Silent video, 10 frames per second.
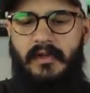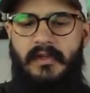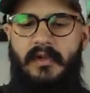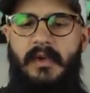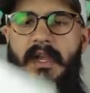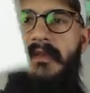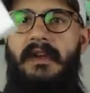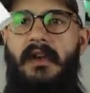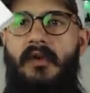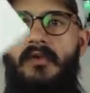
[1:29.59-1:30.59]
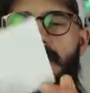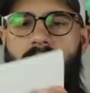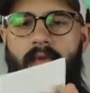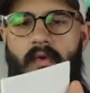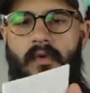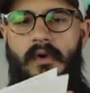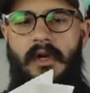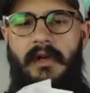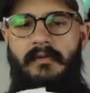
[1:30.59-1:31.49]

So we have a note or a